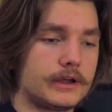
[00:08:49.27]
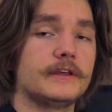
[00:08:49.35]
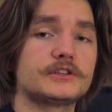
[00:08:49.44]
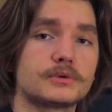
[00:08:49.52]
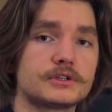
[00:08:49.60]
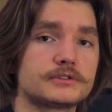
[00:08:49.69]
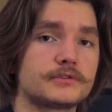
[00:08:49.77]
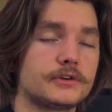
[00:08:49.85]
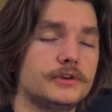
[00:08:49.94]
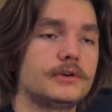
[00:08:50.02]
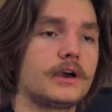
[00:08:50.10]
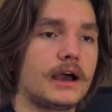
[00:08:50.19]
this one's for
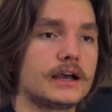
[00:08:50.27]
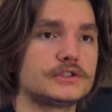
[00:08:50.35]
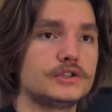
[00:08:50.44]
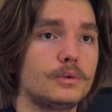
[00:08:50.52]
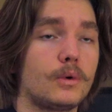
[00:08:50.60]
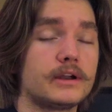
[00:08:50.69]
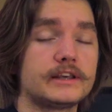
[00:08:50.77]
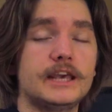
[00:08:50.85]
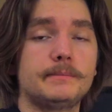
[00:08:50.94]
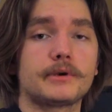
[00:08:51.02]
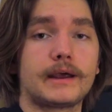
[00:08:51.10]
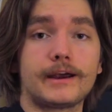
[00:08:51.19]
you guys who want to
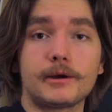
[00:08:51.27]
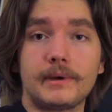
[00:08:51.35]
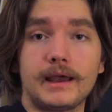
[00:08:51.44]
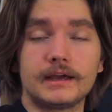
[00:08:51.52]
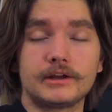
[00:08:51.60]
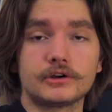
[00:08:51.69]
keep your airbag